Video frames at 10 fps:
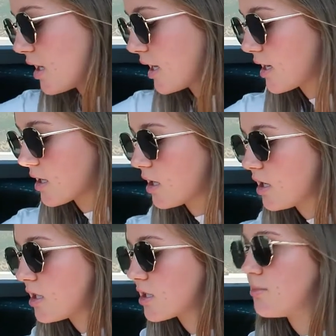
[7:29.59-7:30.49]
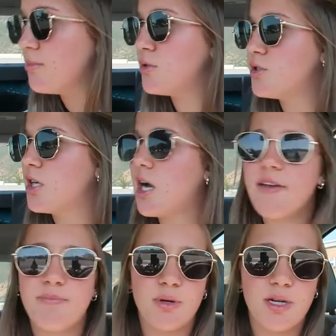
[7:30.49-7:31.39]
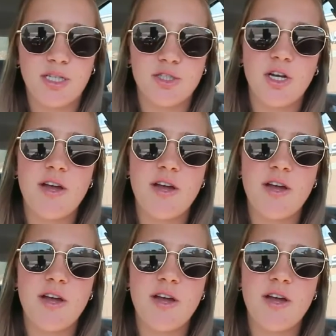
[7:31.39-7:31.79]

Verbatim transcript: and I got a kombucha. I'm pretty sure